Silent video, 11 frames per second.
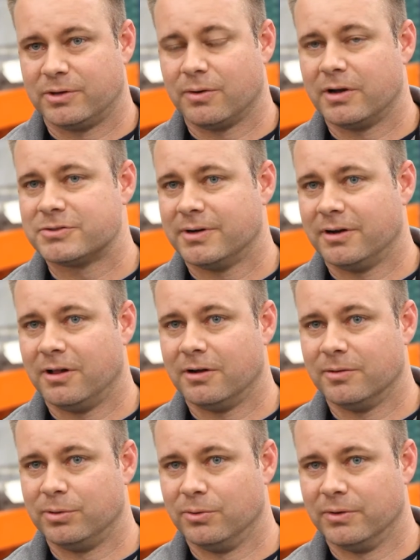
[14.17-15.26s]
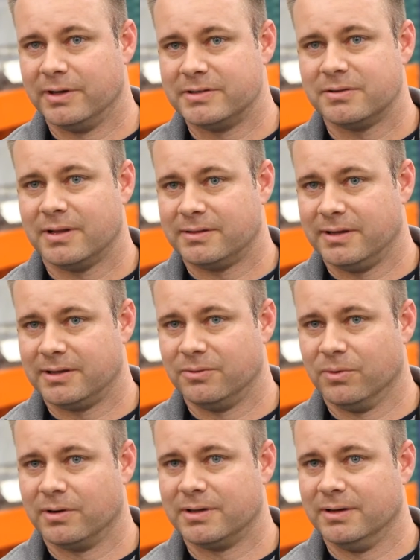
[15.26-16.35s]
cross-train all our employees so that they can
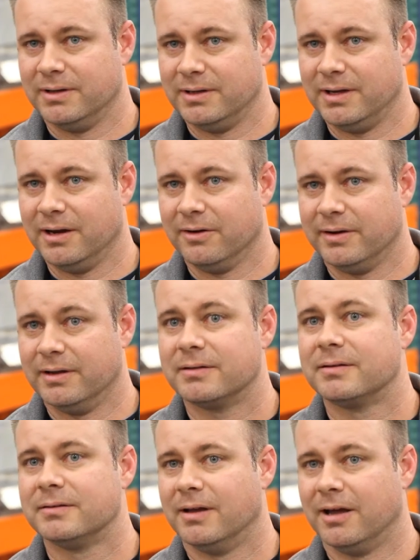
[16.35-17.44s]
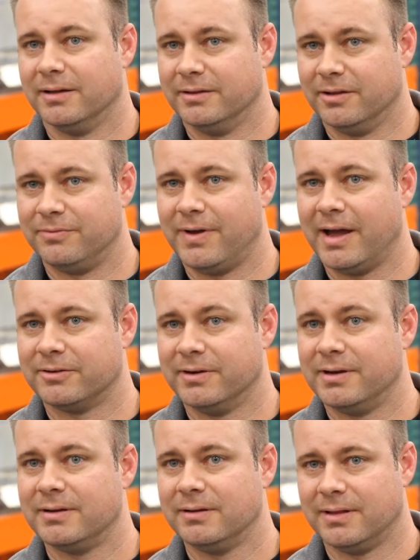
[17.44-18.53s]
work in any area uh, in the factory,
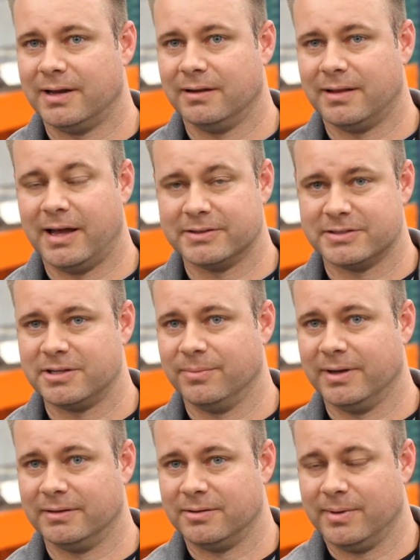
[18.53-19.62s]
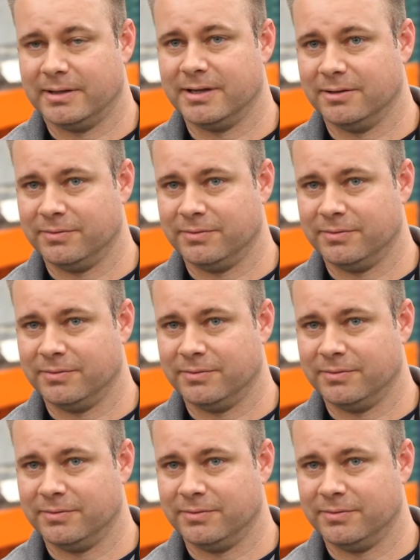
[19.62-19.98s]
and that allows us to, ma to, maintain